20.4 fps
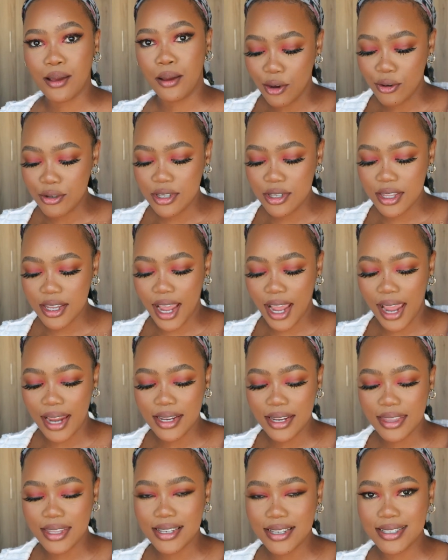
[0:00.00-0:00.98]
Those are the kind
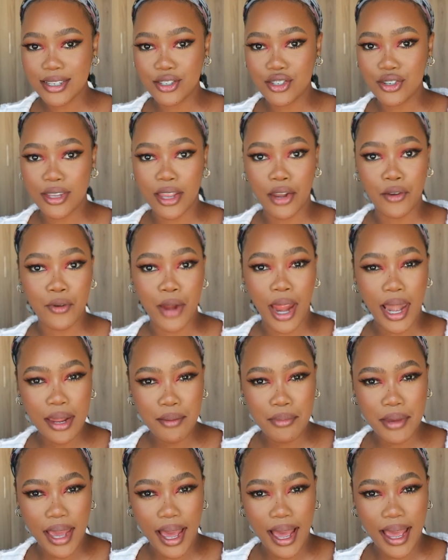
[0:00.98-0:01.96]
of things that you can rally
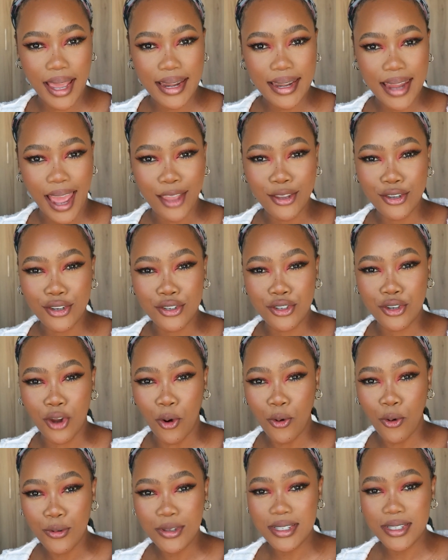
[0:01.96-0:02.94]
behind, and you
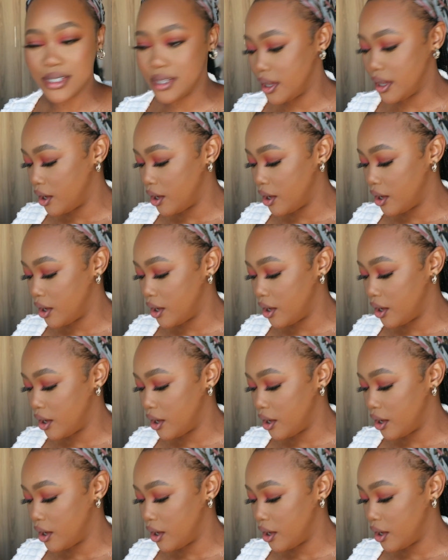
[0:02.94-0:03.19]
don't,